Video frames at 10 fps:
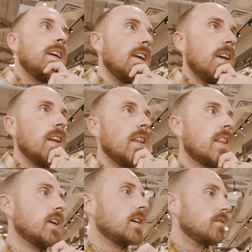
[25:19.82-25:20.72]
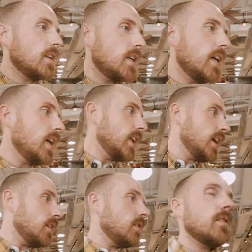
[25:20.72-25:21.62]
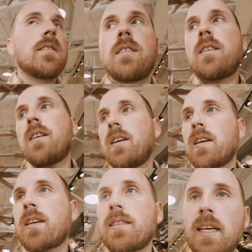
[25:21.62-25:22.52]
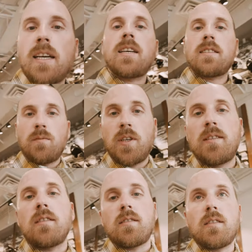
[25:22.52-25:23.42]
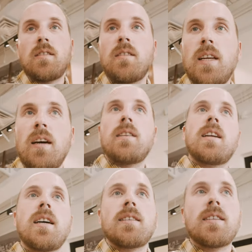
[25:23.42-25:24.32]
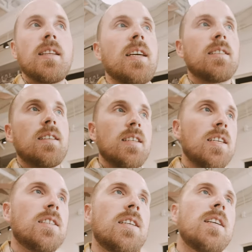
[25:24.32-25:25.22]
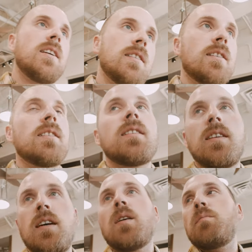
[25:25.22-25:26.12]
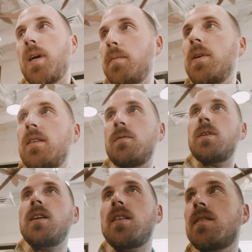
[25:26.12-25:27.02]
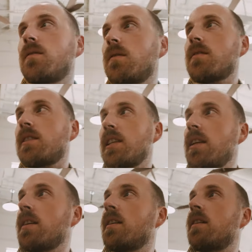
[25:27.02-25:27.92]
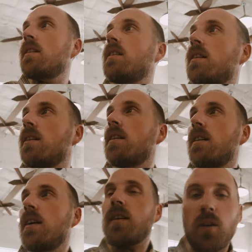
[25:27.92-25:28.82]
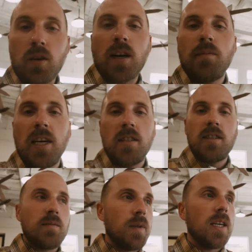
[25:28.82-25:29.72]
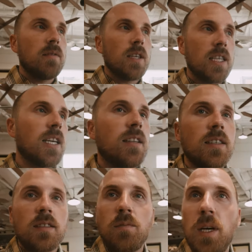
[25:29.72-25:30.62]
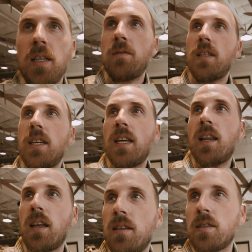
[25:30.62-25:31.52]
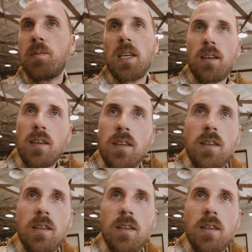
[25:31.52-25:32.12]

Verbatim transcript: And I think I'm gonna head out because I got some research to do now that I've seen that Sedici might be the one. We'll see. Or I might just be ridiculous and buy the one that I think looks better.